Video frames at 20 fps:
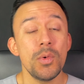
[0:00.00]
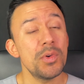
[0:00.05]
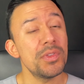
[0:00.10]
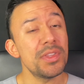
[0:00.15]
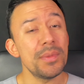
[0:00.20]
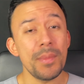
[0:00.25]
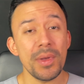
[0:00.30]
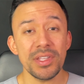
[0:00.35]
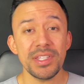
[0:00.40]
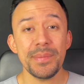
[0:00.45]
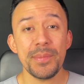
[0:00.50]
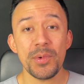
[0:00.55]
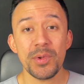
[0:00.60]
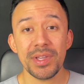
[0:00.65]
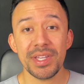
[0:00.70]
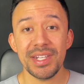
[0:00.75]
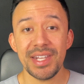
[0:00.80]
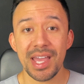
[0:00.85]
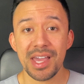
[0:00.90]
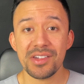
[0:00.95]
With the
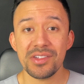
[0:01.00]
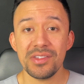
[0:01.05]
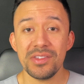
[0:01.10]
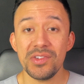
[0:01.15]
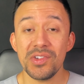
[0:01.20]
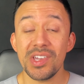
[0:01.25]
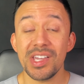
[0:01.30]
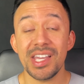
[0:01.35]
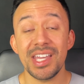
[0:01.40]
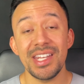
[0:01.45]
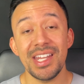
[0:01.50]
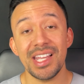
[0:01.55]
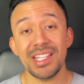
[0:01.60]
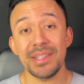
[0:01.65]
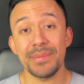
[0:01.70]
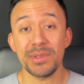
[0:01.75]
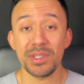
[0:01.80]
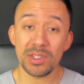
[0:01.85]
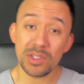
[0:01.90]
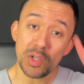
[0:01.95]
multi-point connection, you can connect
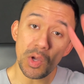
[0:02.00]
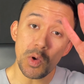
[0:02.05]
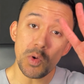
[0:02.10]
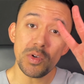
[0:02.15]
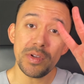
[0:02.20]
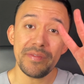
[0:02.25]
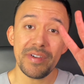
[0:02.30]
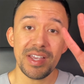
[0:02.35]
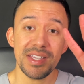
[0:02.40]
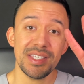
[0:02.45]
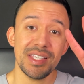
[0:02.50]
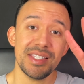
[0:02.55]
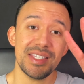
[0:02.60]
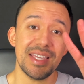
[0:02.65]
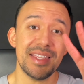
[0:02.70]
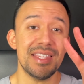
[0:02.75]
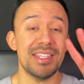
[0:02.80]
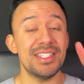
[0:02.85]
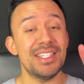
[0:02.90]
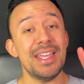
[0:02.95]
up to 2 devices
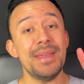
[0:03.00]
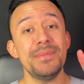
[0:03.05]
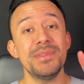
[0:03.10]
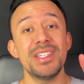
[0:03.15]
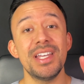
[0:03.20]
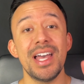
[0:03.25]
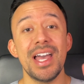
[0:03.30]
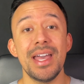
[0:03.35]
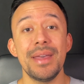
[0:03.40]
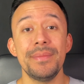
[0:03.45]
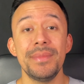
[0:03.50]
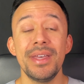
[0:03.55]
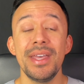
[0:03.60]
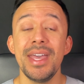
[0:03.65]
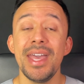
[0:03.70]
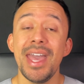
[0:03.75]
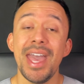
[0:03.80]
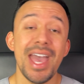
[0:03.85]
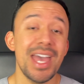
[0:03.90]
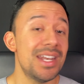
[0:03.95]
at the same time,
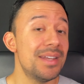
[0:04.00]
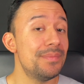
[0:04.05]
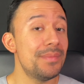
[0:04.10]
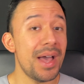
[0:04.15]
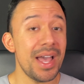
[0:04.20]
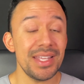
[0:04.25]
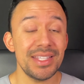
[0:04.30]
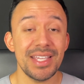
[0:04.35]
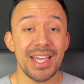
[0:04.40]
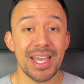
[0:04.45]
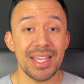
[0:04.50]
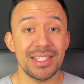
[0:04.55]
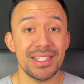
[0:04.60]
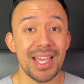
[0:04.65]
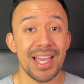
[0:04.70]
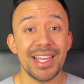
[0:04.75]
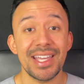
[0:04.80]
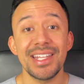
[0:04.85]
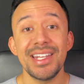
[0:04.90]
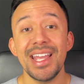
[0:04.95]
and in my test,
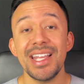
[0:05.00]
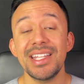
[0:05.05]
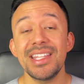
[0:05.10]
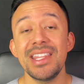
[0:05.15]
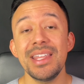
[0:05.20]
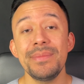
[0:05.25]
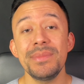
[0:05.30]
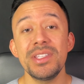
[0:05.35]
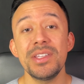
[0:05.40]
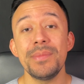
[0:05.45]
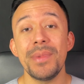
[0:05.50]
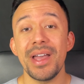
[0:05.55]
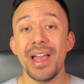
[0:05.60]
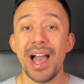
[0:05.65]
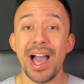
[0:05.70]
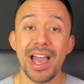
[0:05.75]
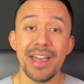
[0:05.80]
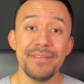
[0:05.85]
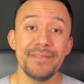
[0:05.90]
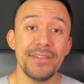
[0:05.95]
I connected them to my
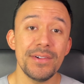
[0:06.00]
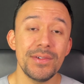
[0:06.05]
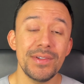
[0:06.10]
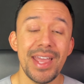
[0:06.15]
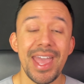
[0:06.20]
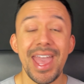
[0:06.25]
iPhone